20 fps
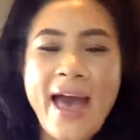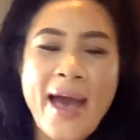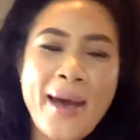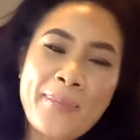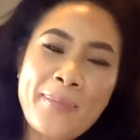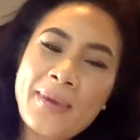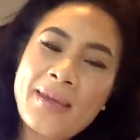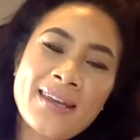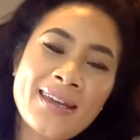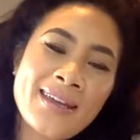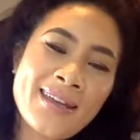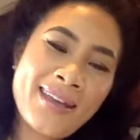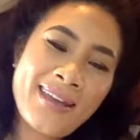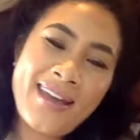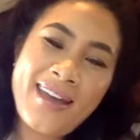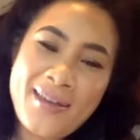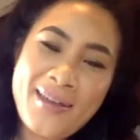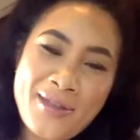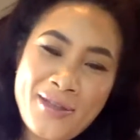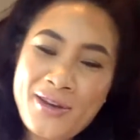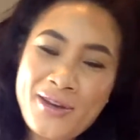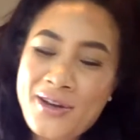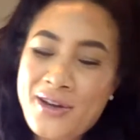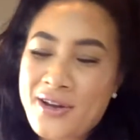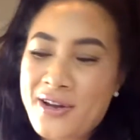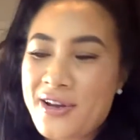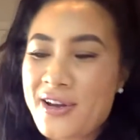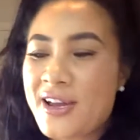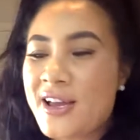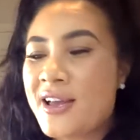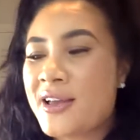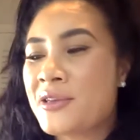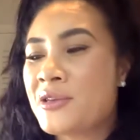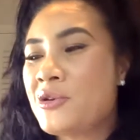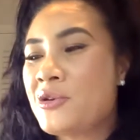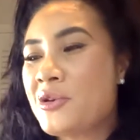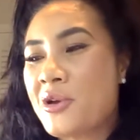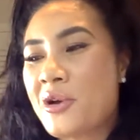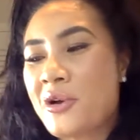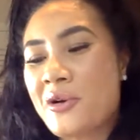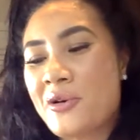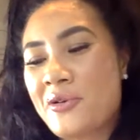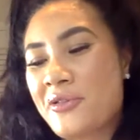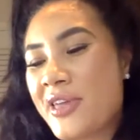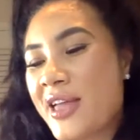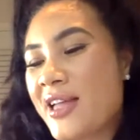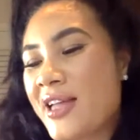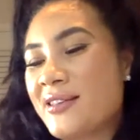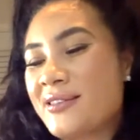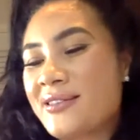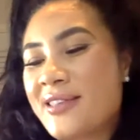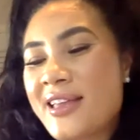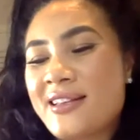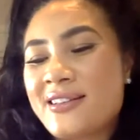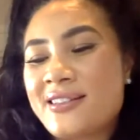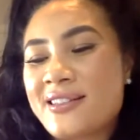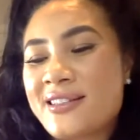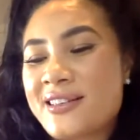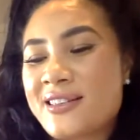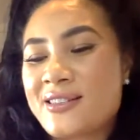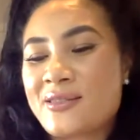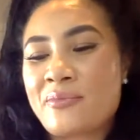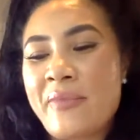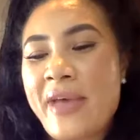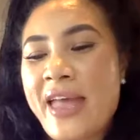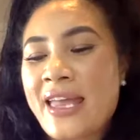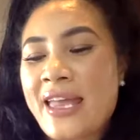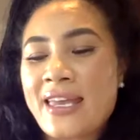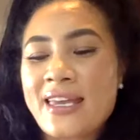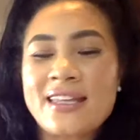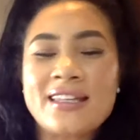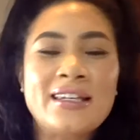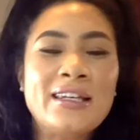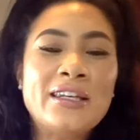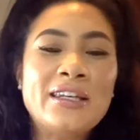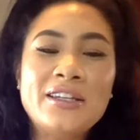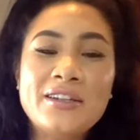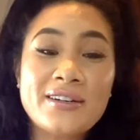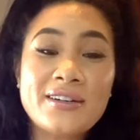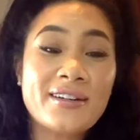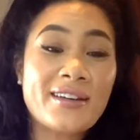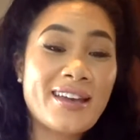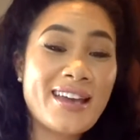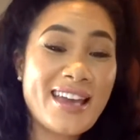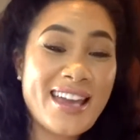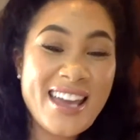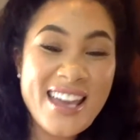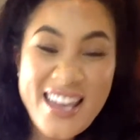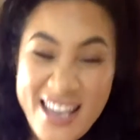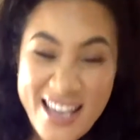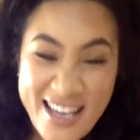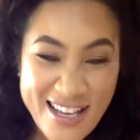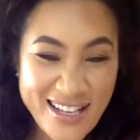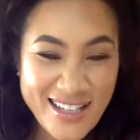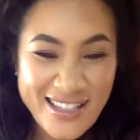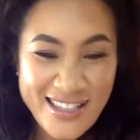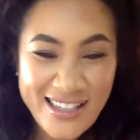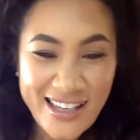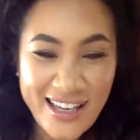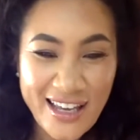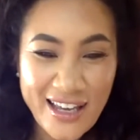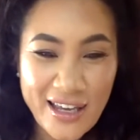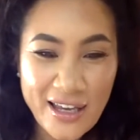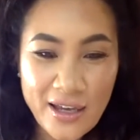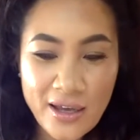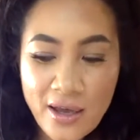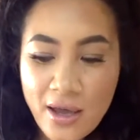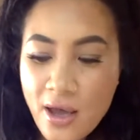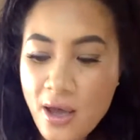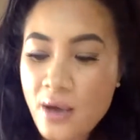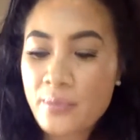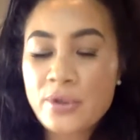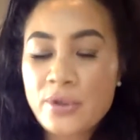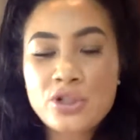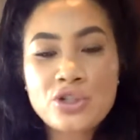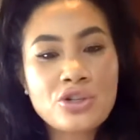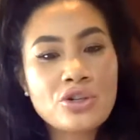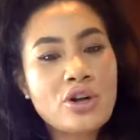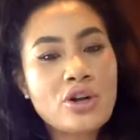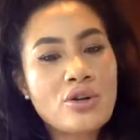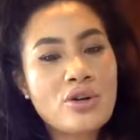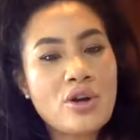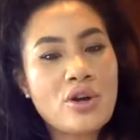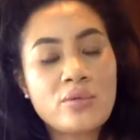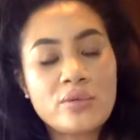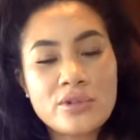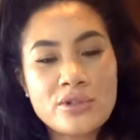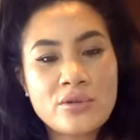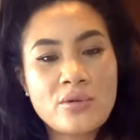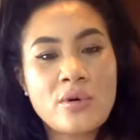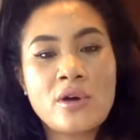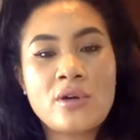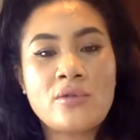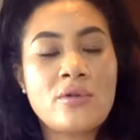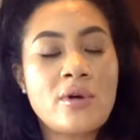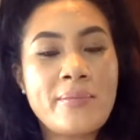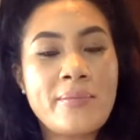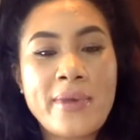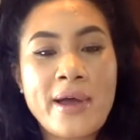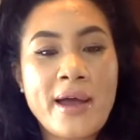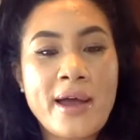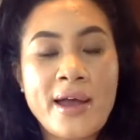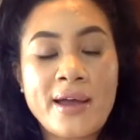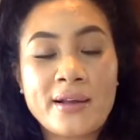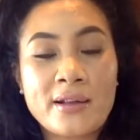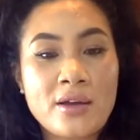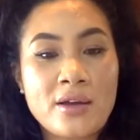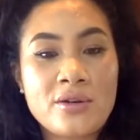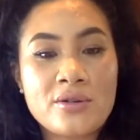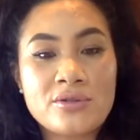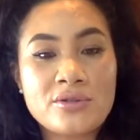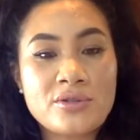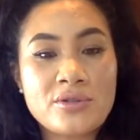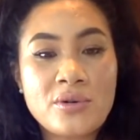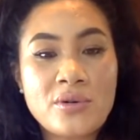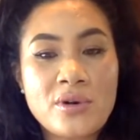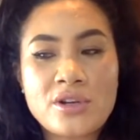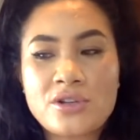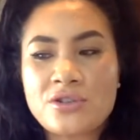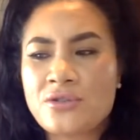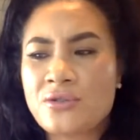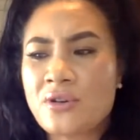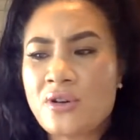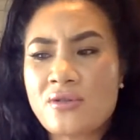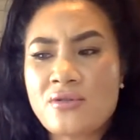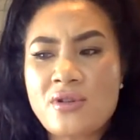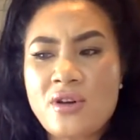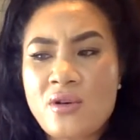so happy together. They just make it look easy. But you don't know what's going on behind closed doors. You don't